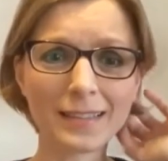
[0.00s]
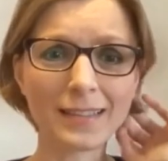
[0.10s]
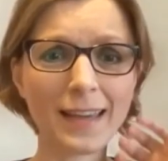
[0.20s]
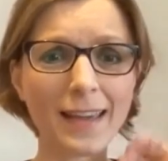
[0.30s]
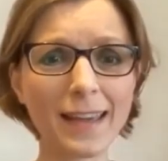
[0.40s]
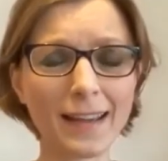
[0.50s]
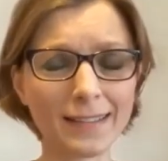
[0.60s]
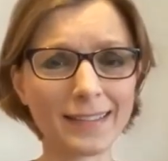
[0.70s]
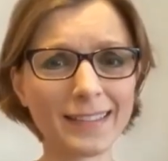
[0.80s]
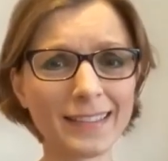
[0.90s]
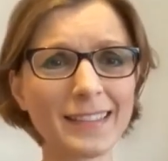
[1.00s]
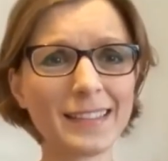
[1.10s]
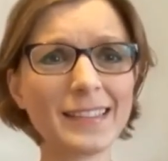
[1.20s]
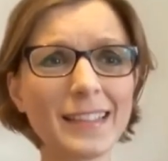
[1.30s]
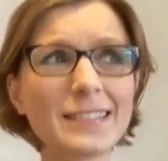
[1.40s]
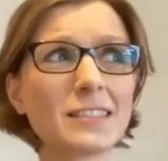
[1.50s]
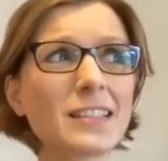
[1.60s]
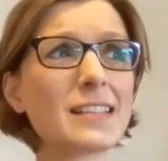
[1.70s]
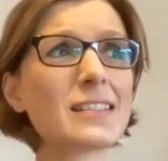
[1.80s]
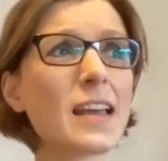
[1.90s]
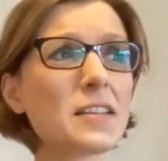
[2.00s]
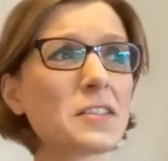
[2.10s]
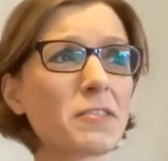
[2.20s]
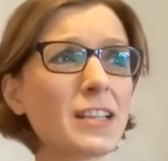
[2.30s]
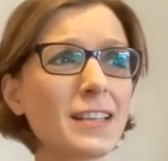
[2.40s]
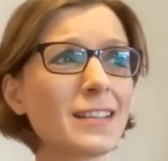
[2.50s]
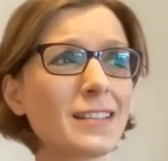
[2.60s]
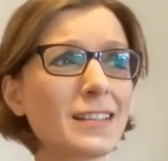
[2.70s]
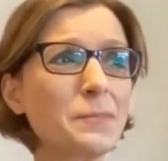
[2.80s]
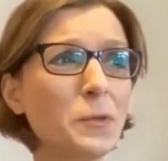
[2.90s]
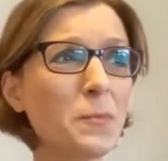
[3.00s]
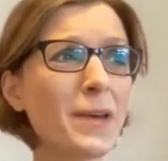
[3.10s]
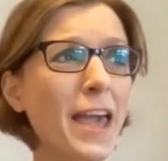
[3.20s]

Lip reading: Yeah, no, that is really a booming